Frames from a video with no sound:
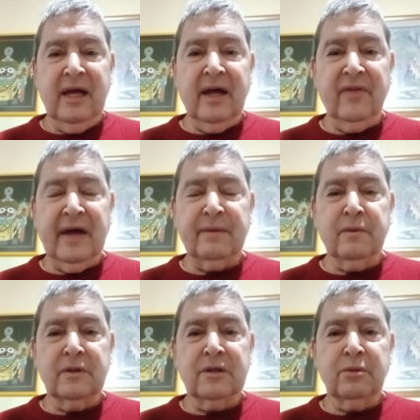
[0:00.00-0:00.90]
and
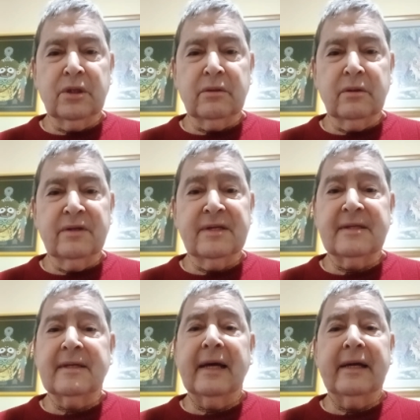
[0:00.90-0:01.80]
that water will
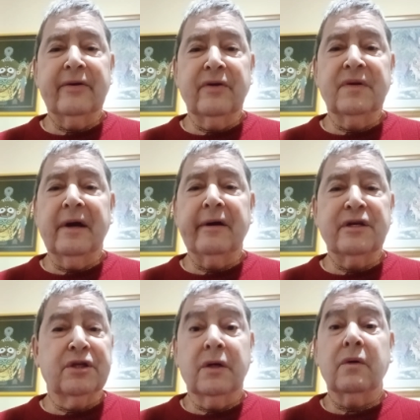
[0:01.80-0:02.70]
sustain and
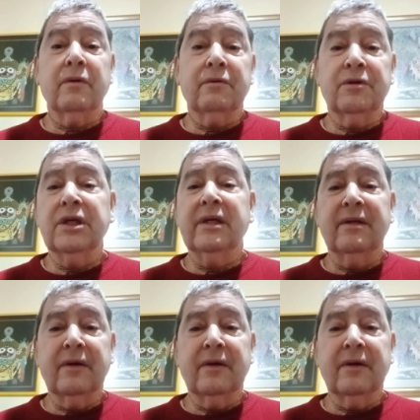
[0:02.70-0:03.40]
nourish the whole tree.